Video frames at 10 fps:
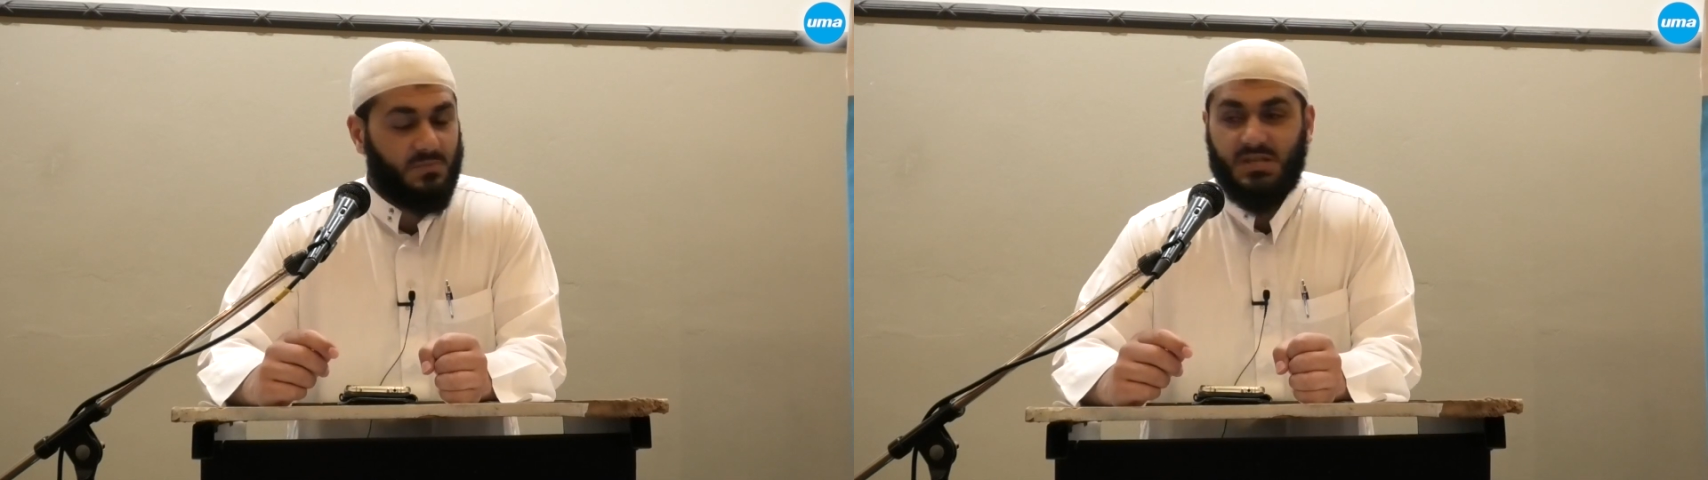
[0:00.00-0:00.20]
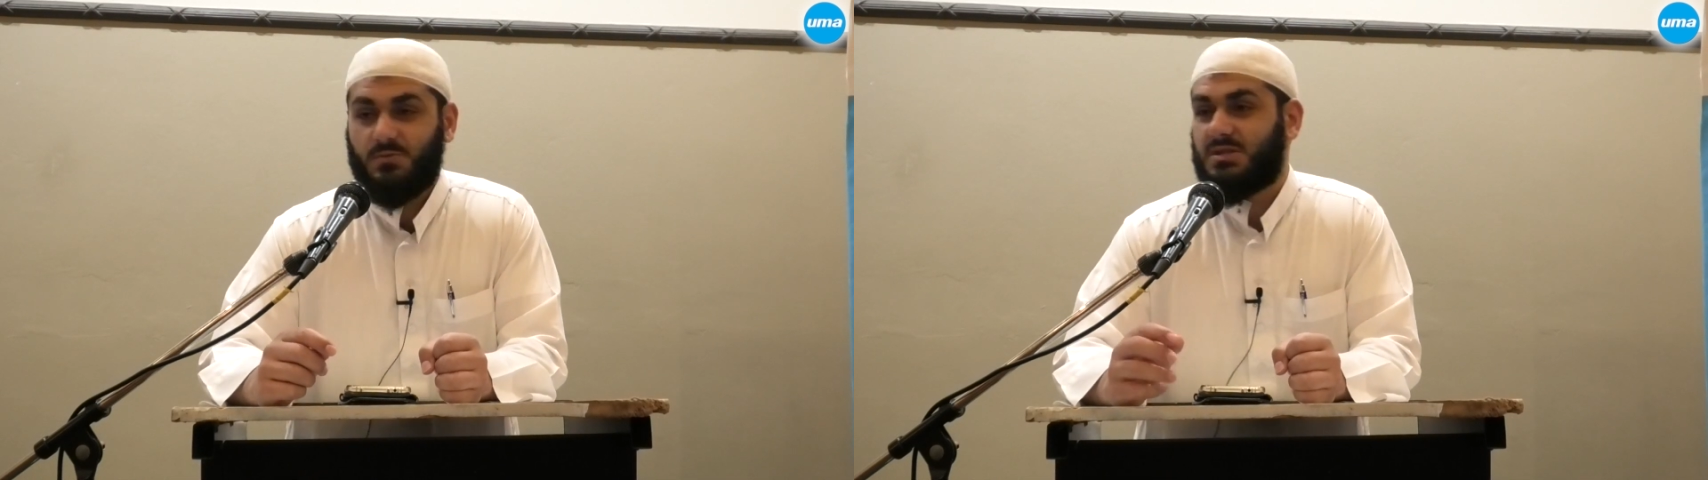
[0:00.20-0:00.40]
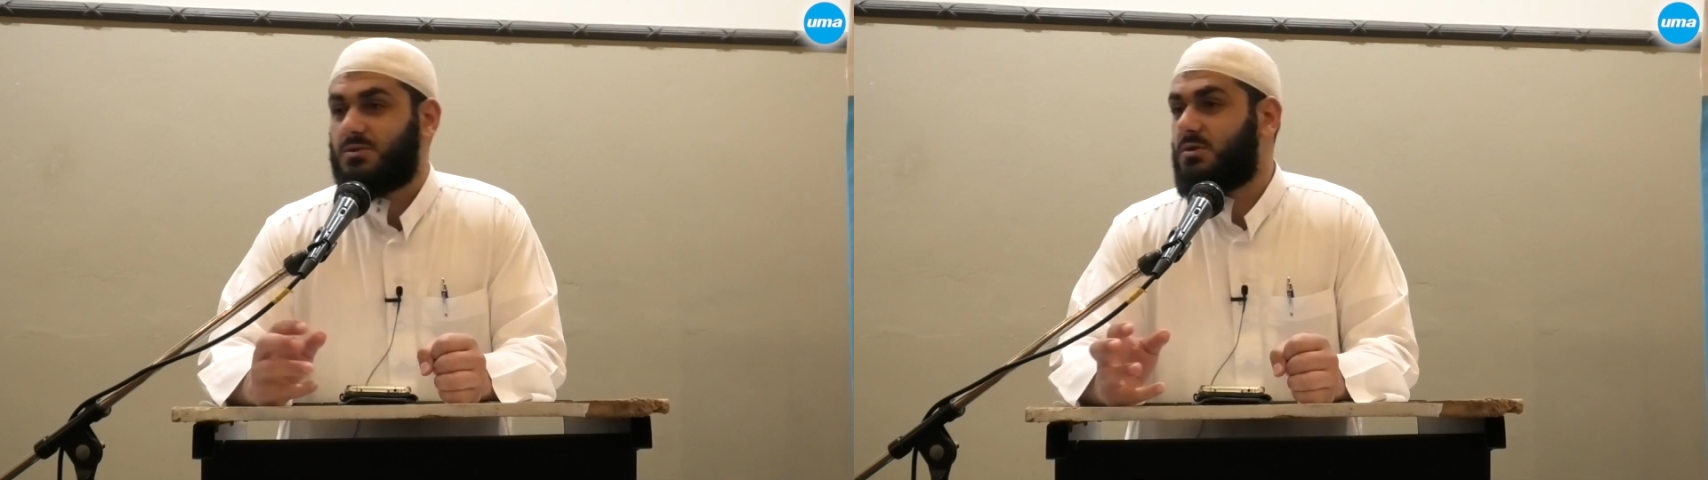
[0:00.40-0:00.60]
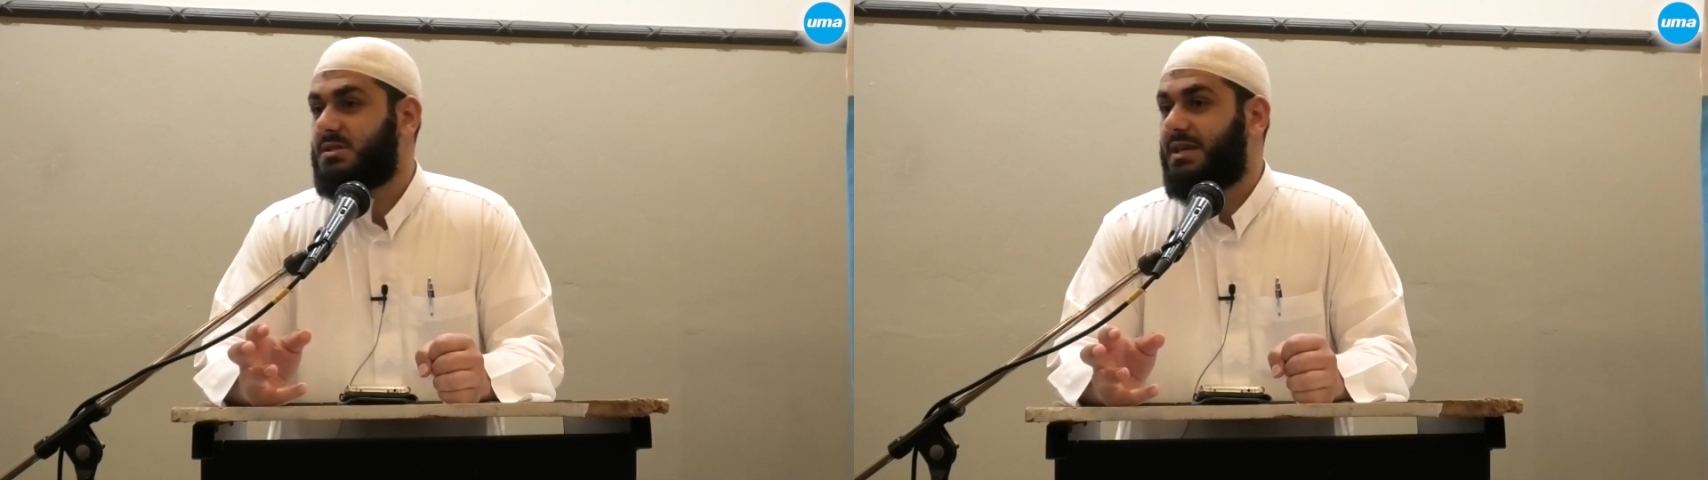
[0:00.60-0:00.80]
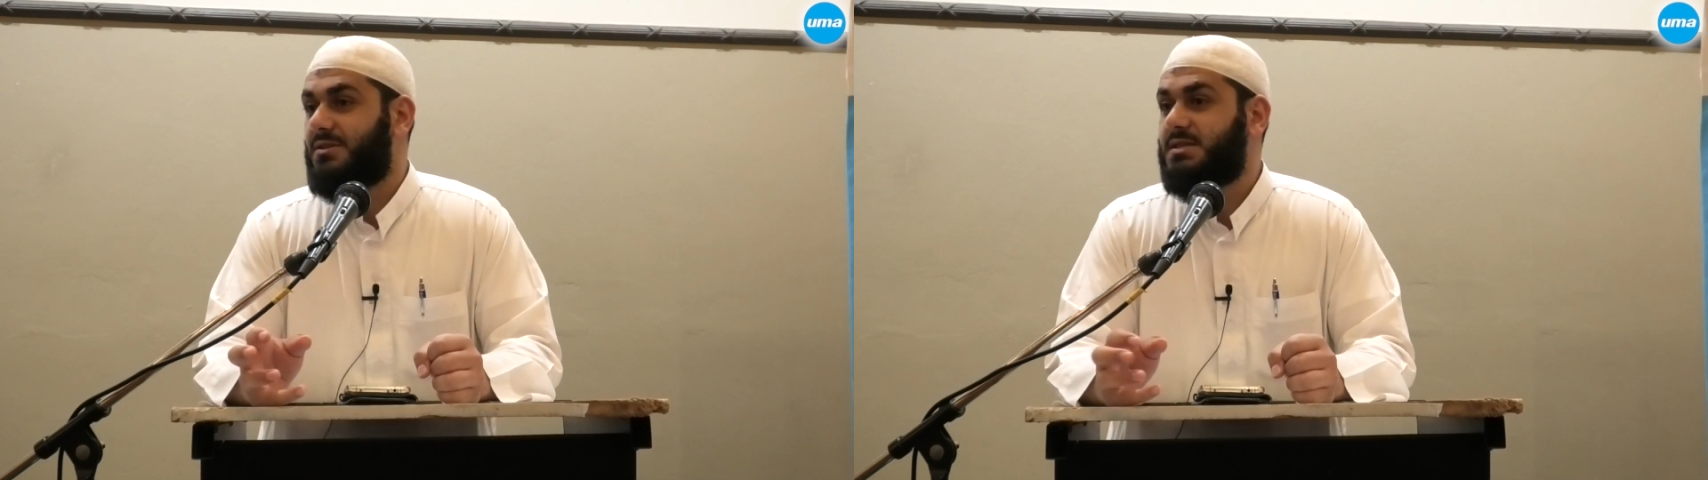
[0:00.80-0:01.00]
is what's
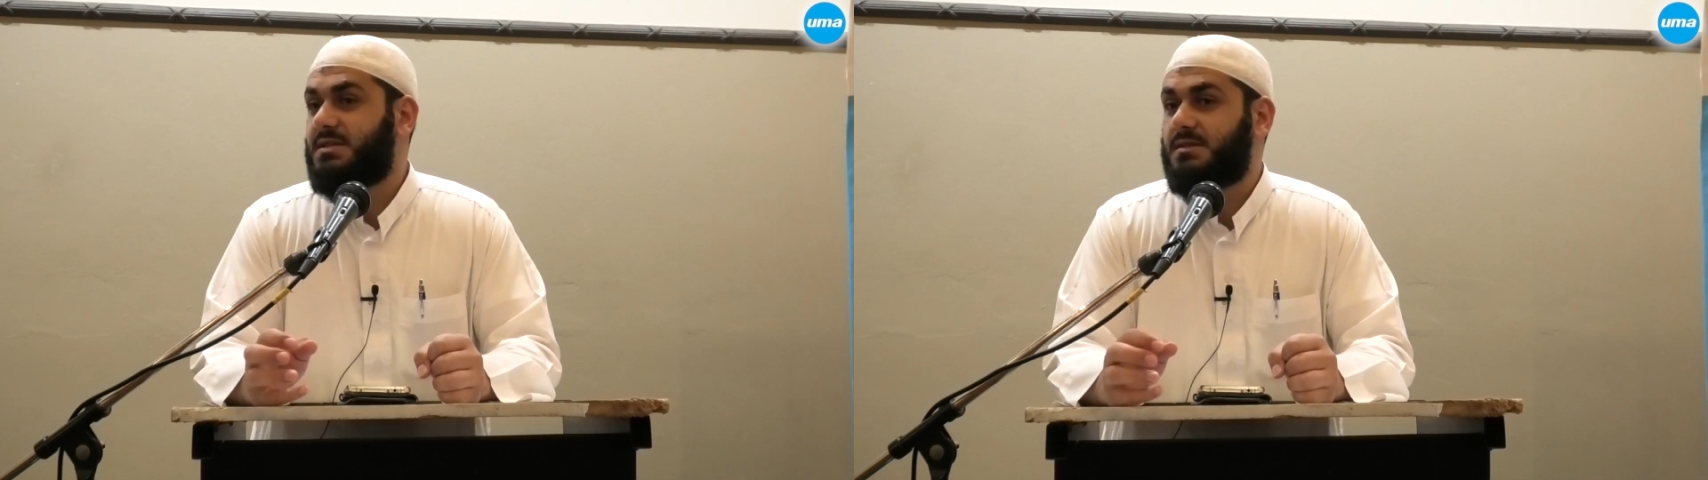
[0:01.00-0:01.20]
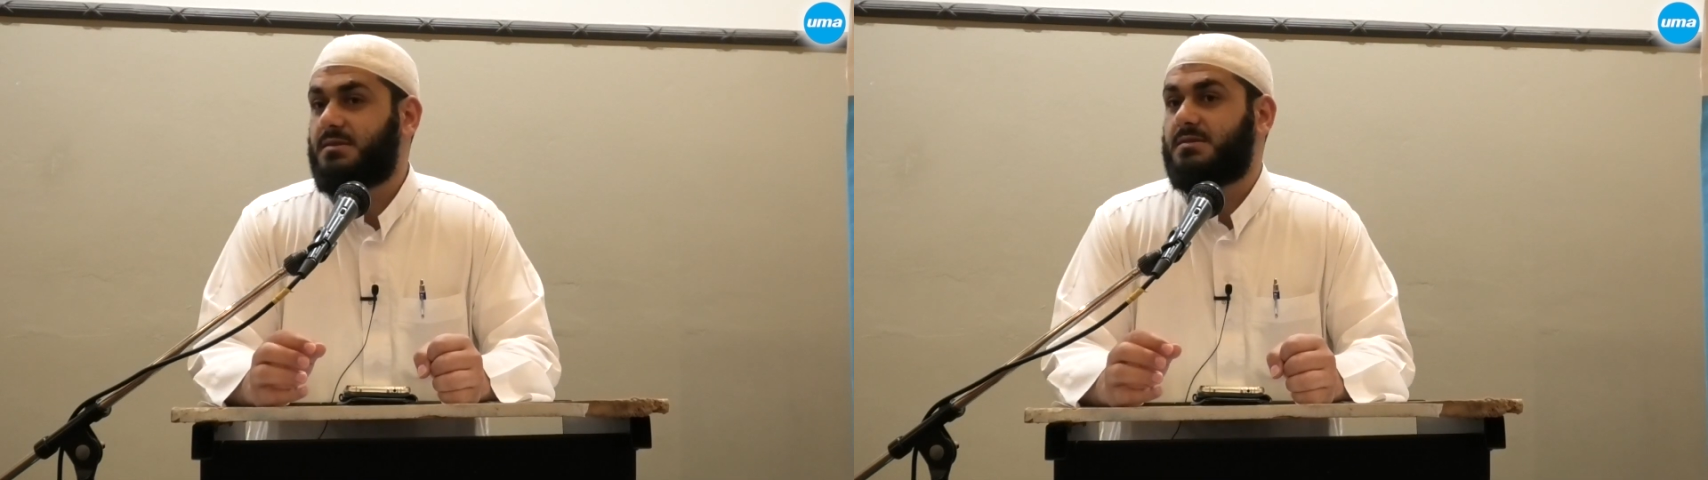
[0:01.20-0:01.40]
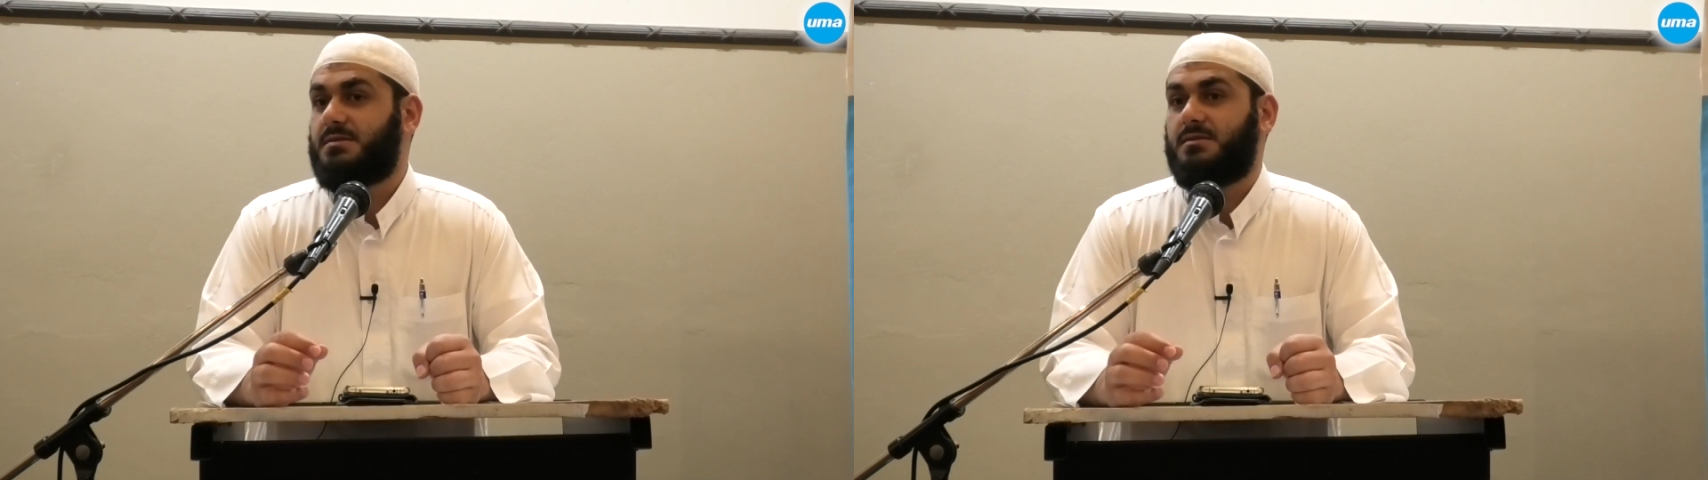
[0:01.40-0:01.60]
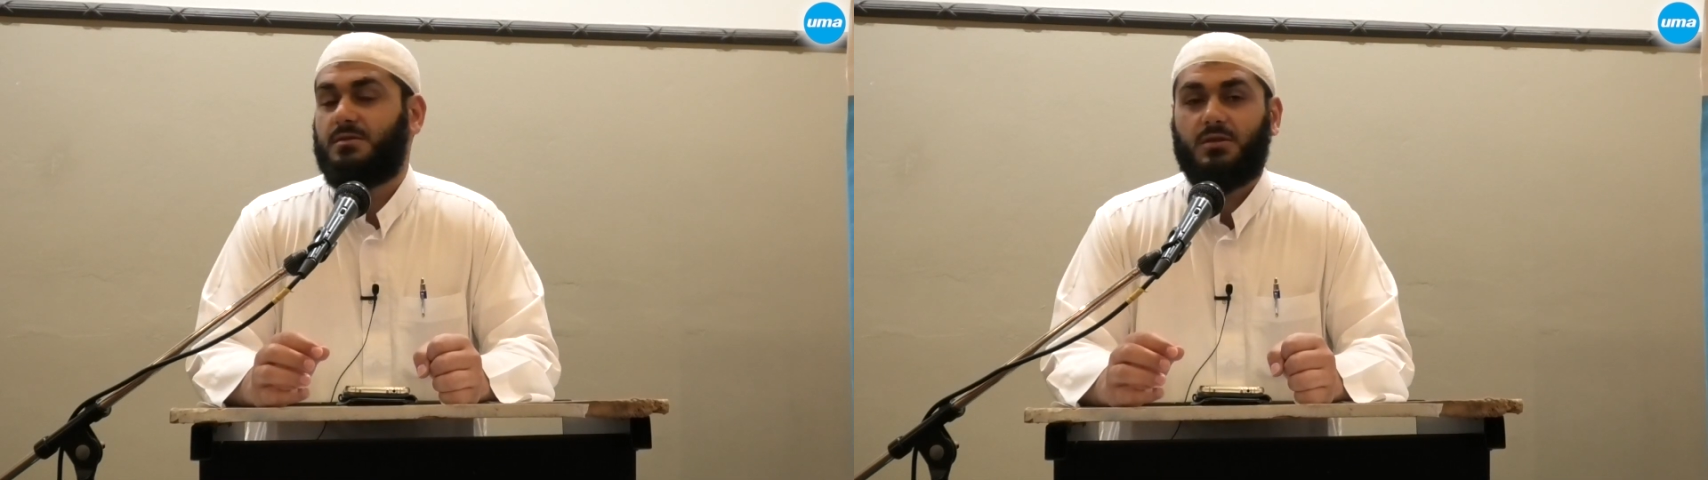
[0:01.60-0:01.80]
causing our sisters